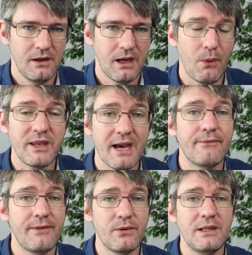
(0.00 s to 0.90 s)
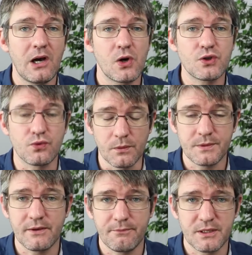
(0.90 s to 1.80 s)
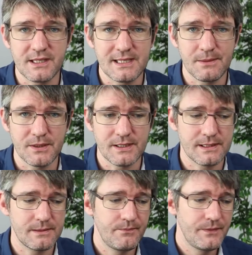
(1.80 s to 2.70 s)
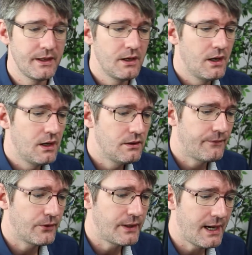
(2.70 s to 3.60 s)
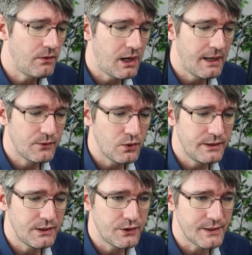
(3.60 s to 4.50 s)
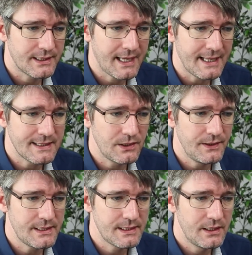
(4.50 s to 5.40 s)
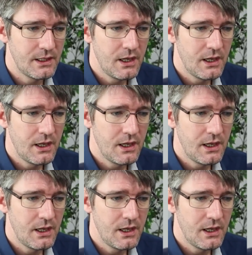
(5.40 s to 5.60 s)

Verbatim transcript: And when you have very large groups of participants. Now for now, I'm going to just cancel this